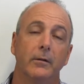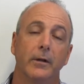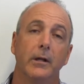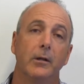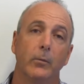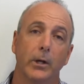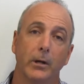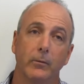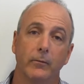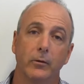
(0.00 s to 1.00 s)
Thank you, and we
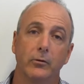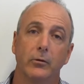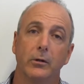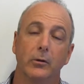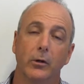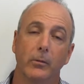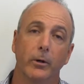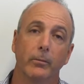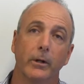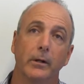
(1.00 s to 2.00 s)
hope you've enjoyed
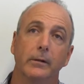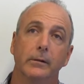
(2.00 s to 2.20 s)
Talking Property.